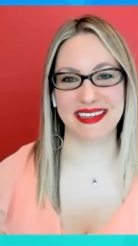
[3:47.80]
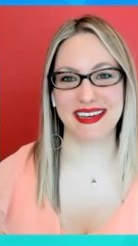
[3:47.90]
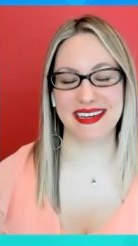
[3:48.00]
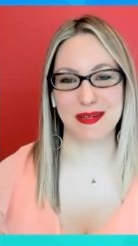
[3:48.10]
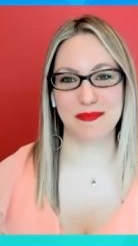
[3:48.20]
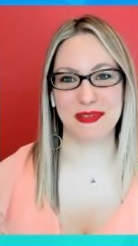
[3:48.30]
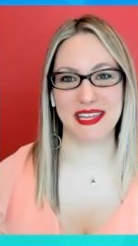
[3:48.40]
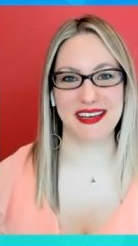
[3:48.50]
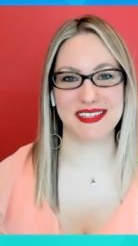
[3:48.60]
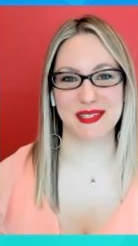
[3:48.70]
yeah. But
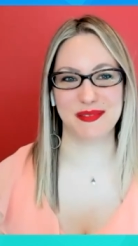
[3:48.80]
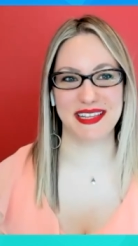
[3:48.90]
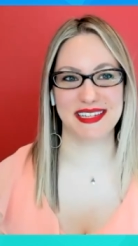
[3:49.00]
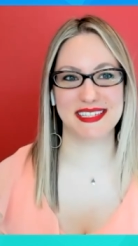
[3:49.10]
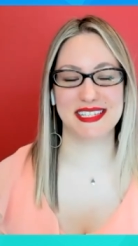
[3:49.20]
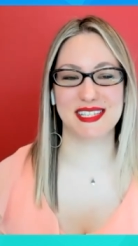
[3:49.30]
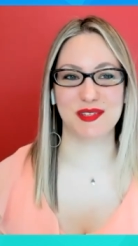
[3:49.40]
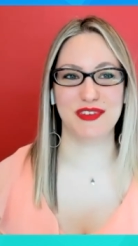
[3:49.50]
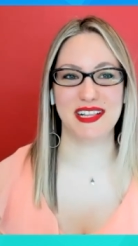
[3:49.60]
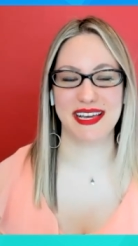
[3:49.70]
I also read it just it
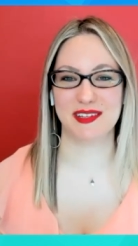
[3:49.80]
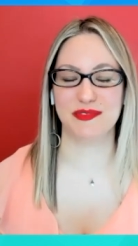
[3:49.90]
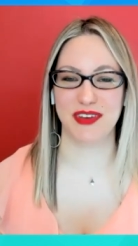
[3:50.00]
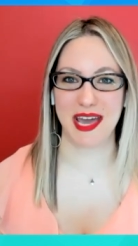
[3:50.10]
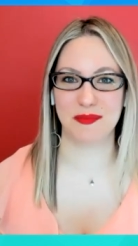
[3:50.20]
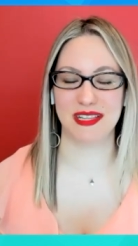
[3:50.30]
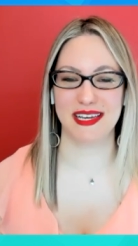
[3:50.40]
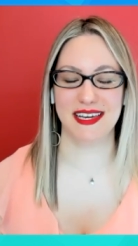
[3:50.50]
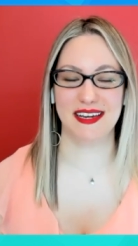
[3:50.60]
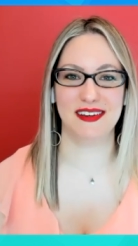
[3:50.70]
felt like a
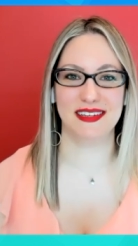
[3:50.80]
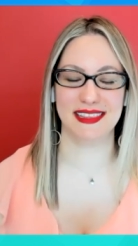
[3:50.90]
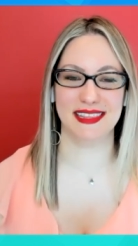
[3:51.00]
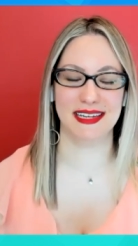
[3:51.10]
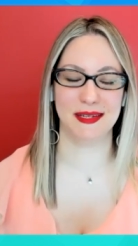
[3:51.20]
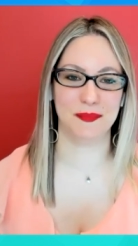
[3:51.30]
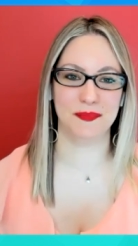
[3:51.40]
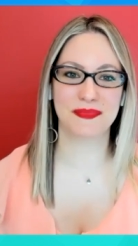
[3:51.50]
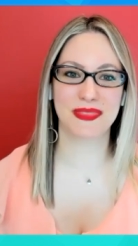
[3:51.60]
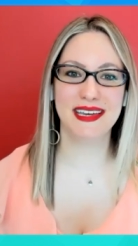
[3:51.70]
family on um,